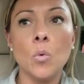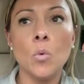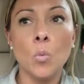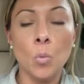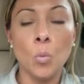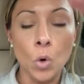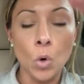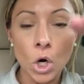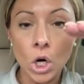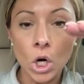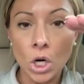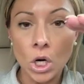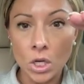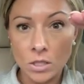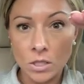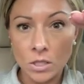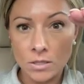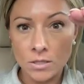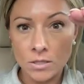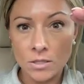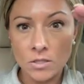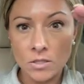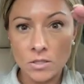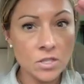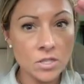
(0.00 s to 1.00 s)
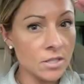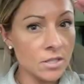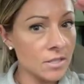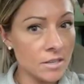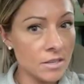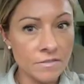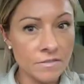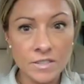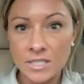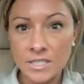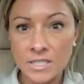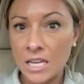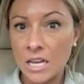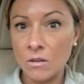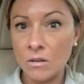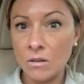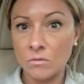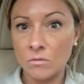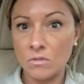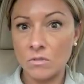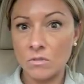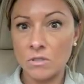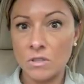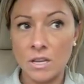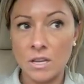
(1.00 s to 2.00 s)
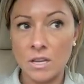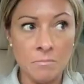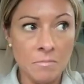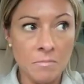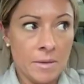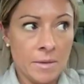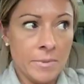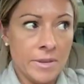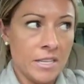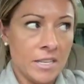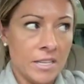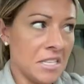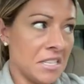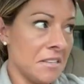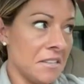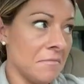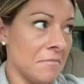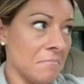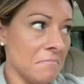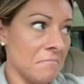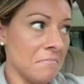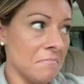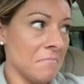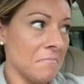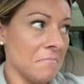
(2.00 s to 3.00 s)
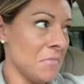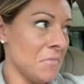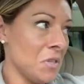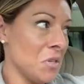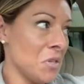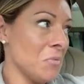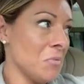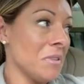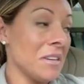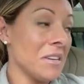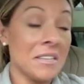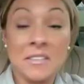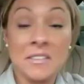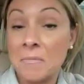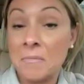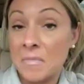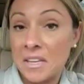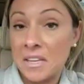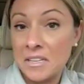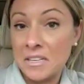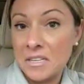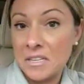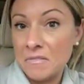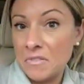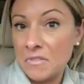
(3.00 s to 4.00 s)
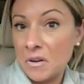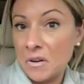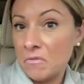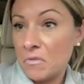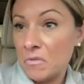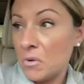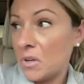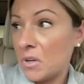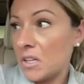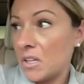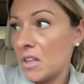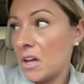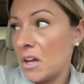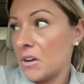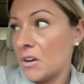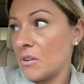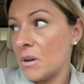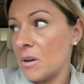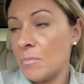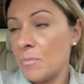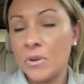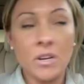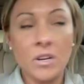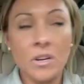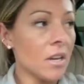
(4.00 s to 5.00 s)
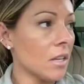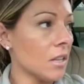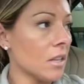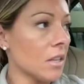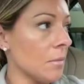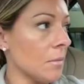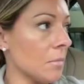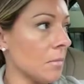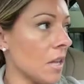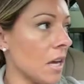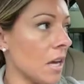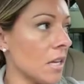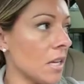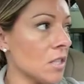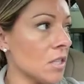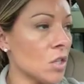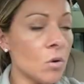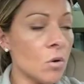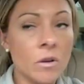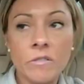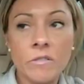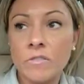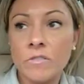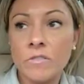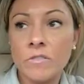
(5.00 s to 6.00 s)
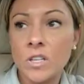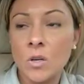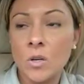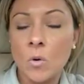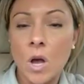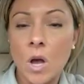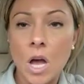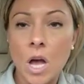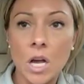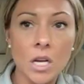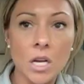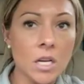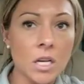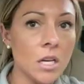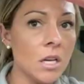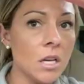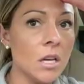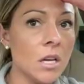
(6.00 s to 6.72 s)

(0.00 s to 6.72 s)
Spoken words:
words, just different sounds, and maybe doing something different, folding laundry, putting on lip gloss, going for a walk,